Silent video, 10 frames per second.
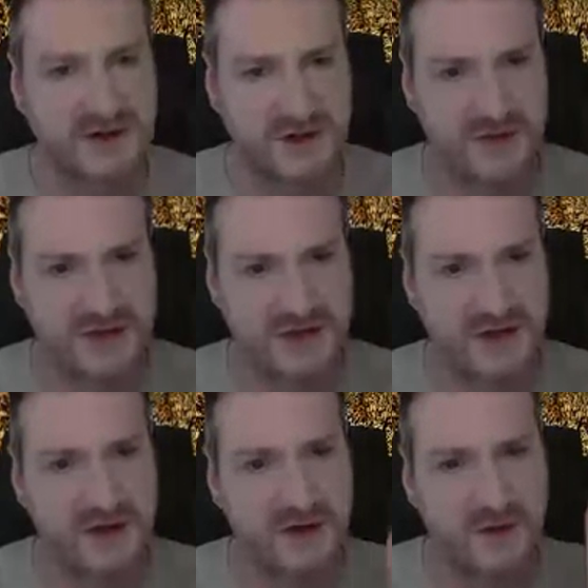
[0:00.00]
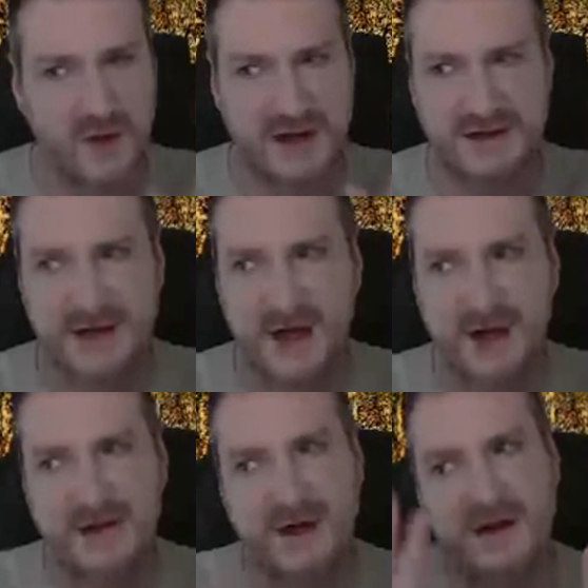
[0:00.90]
Not too much going on on one
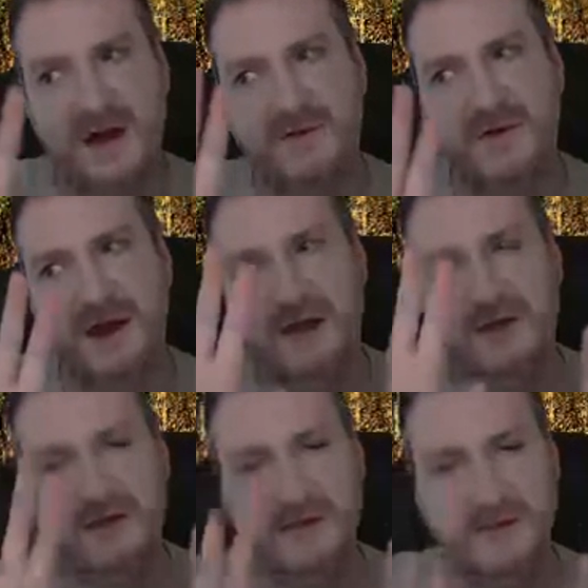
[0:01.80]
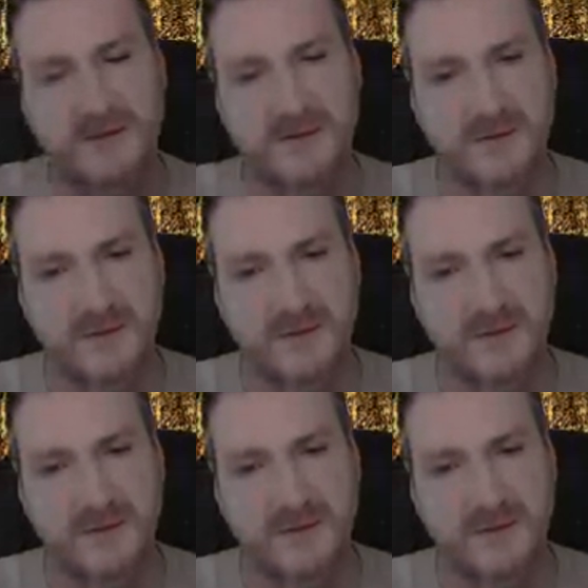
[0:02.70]
side and not enough on the other.